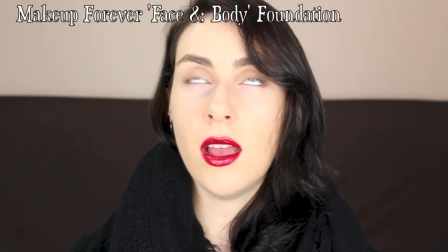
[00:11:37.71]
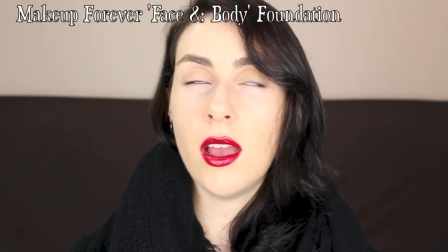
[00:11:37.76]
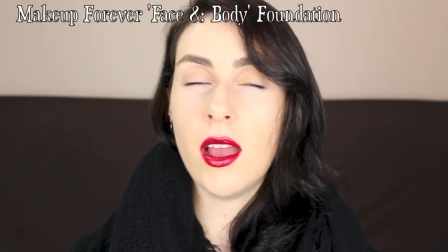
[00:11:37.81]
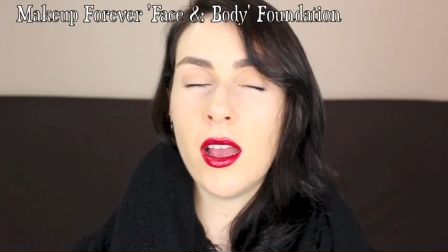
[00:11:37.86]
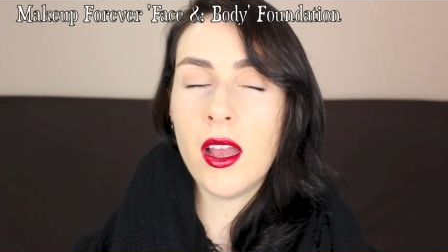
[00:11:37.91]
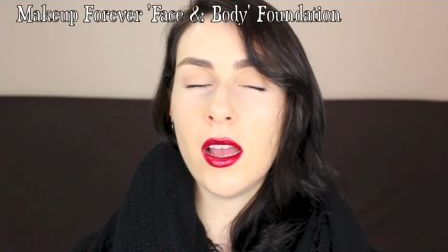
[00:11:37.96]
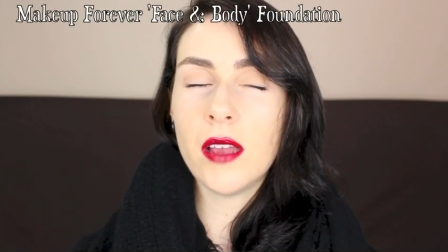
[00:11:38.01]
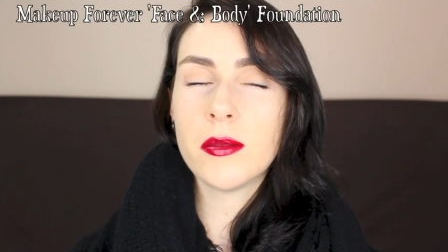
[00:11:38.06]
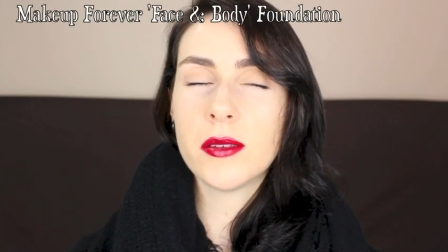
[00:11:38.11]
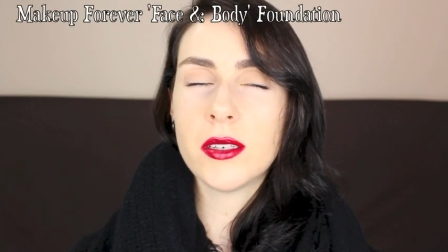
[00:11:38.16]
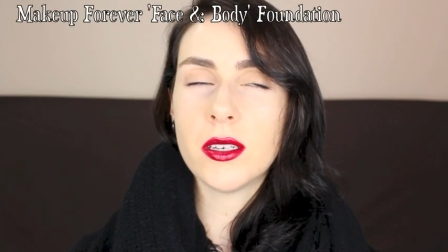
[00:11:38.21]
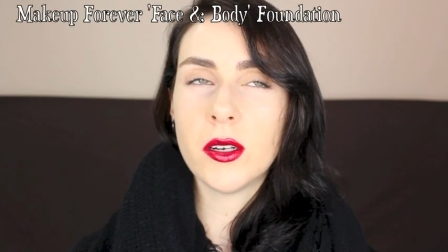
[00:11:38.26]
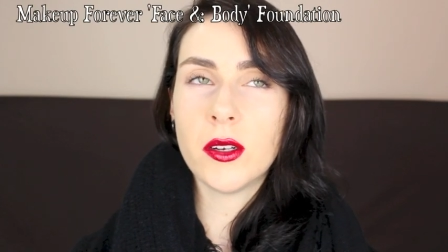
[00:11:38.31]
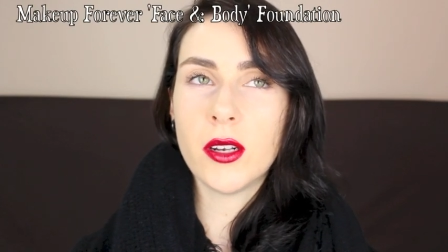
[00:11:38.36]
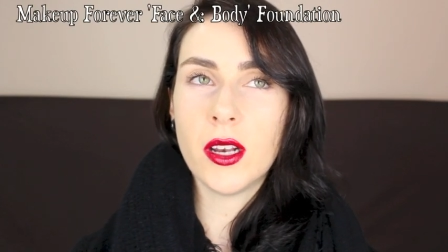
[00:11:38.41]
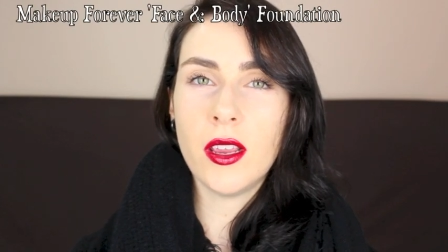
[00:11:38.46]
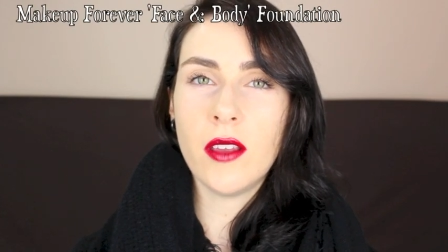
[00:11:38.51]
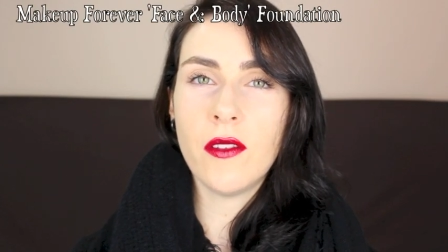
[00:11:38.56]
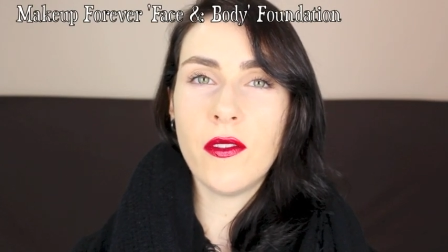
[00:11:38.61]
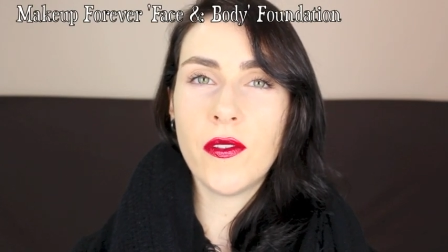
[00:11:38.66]

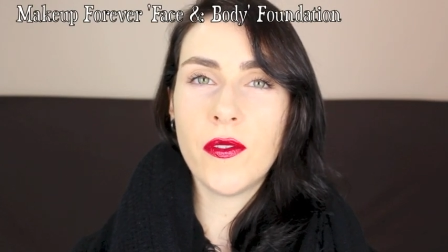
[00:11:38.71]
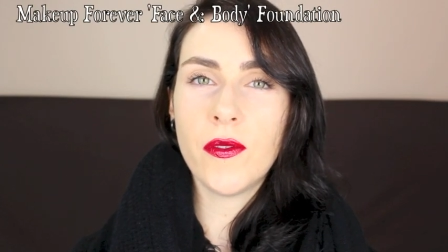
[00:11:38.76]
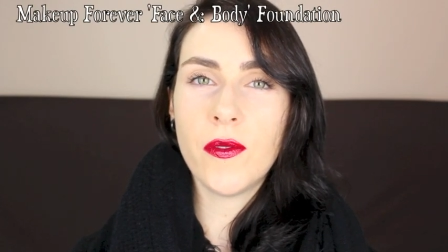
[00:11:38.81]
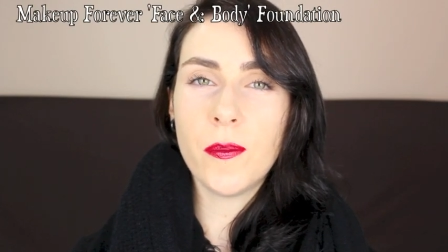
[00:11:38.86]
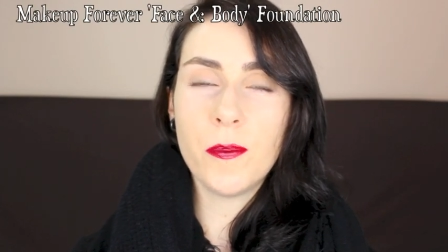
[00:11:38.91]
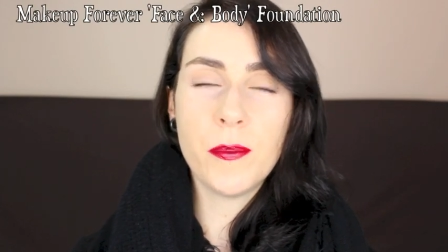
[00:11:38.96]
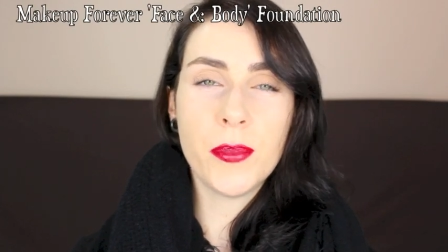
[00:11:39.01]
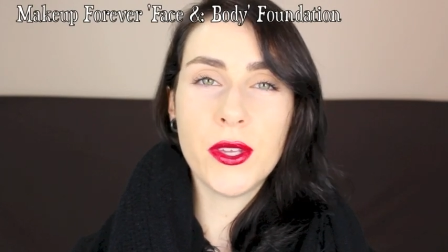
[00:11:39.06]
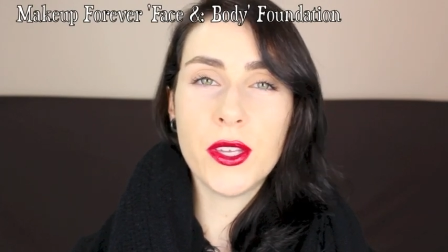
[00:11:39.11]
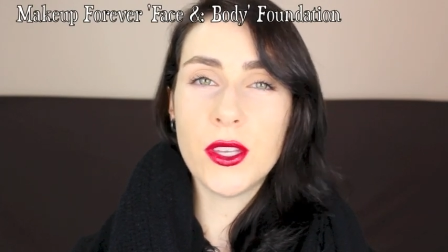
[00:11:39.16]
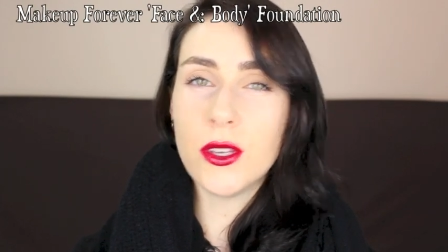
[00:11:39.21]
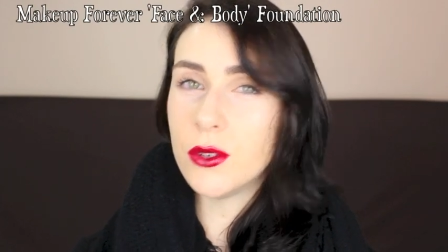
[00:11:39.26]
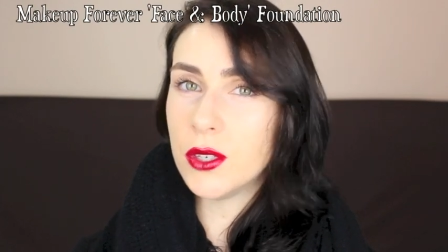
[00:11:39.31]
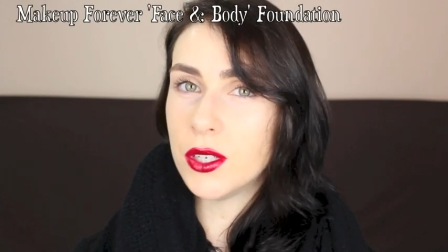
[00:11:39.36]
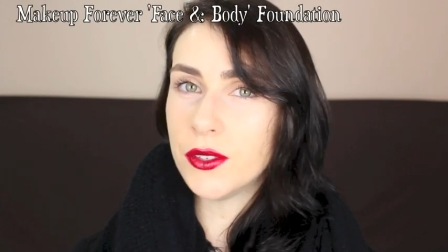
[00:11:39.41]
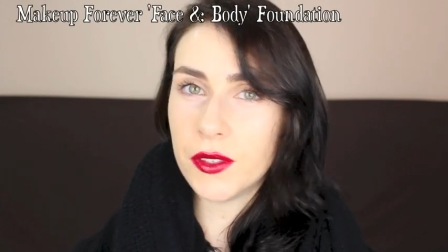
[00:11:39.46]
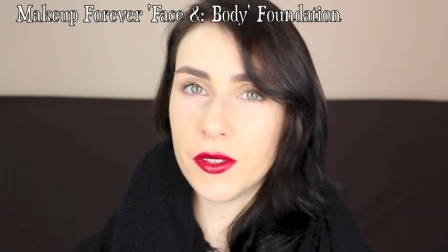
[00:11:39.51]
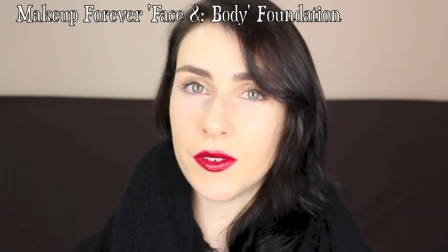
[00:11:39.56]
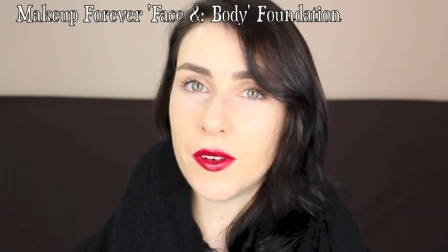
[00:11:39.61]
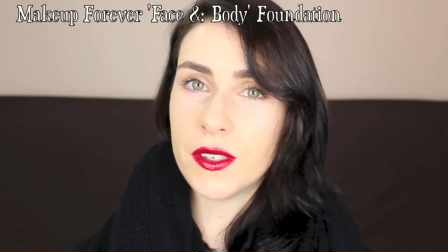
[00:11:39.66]
absolutely
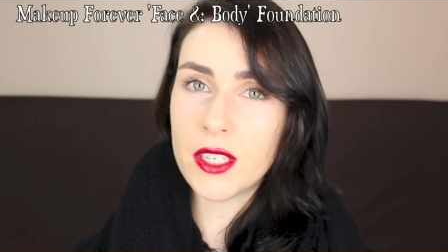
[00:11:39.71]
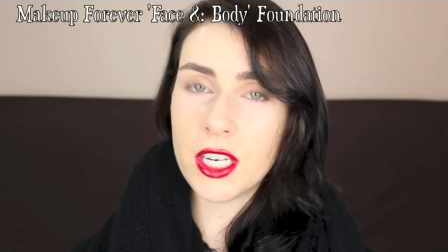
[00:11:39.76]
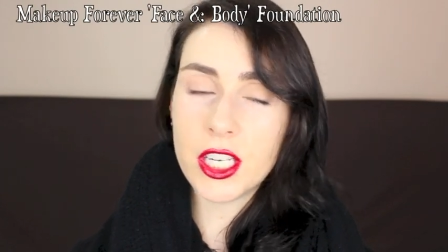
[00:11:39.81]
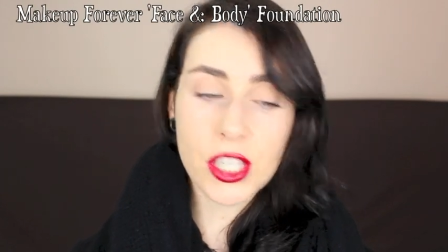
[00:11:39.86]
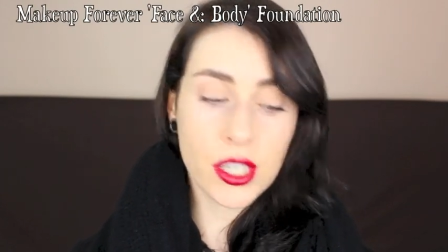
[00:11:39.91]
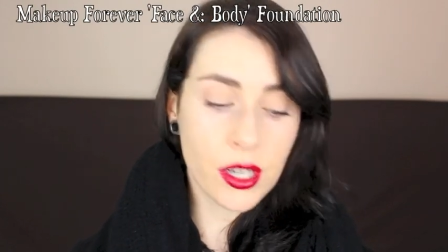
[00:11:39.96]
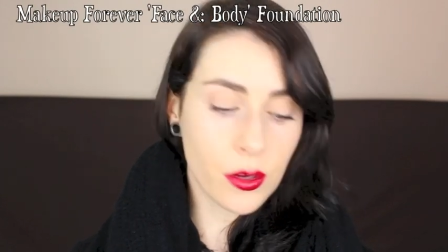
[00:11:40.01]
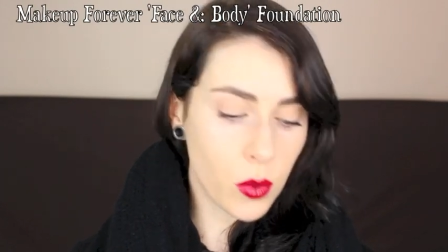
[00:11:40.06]
beautiful foundation.